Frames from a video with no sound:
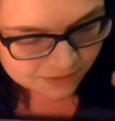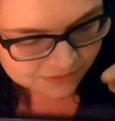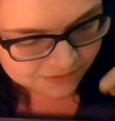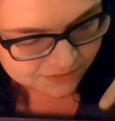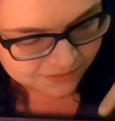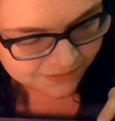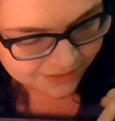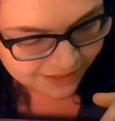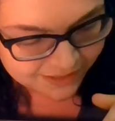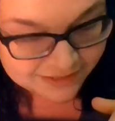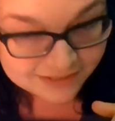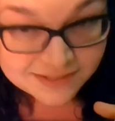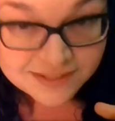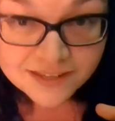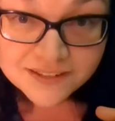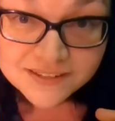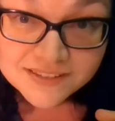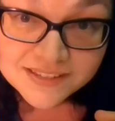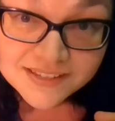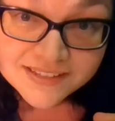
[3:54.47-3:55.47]
So that
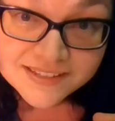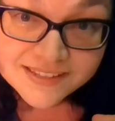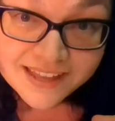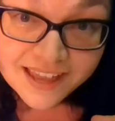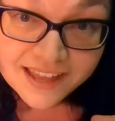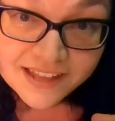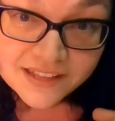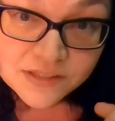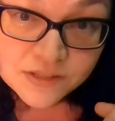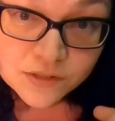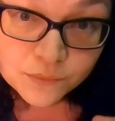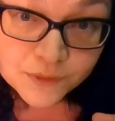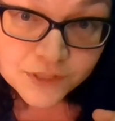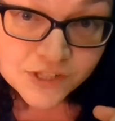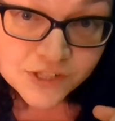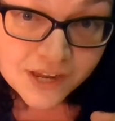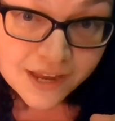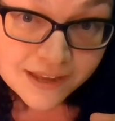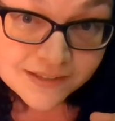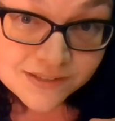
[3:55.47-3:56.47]
tells us the answer,
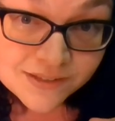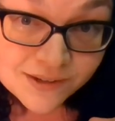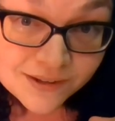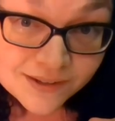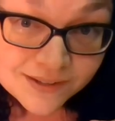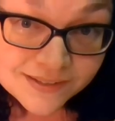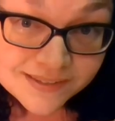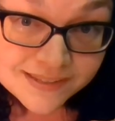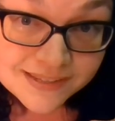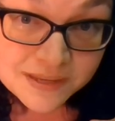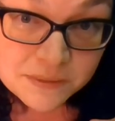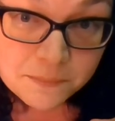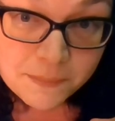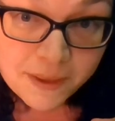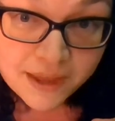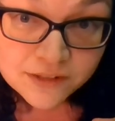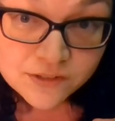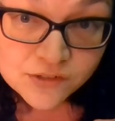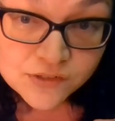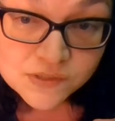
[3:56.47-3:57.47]
which as you can see
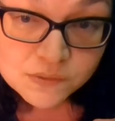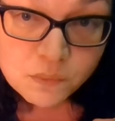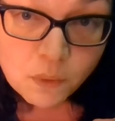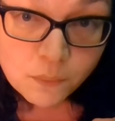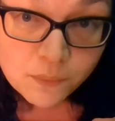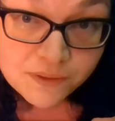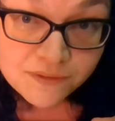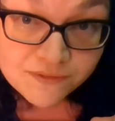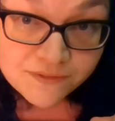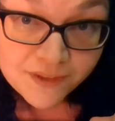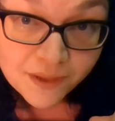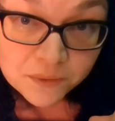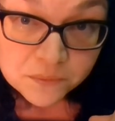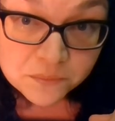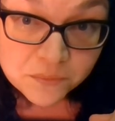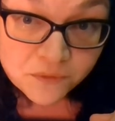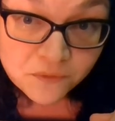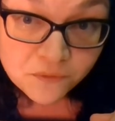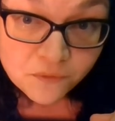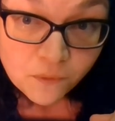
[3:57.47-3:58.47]
matches what we
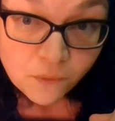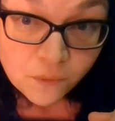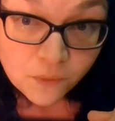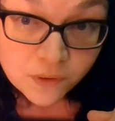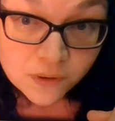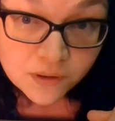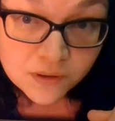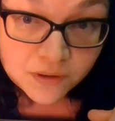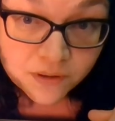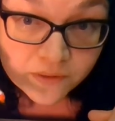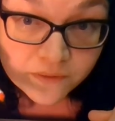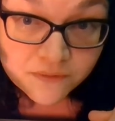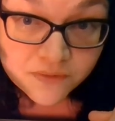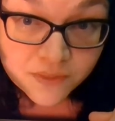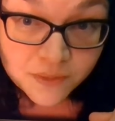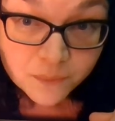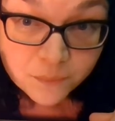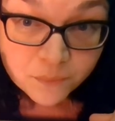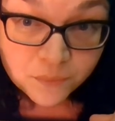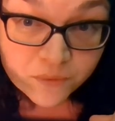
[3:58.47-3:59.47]
found before,
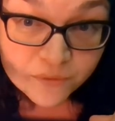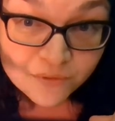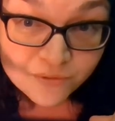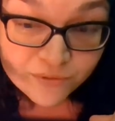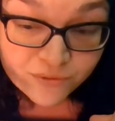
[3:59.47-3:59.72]
number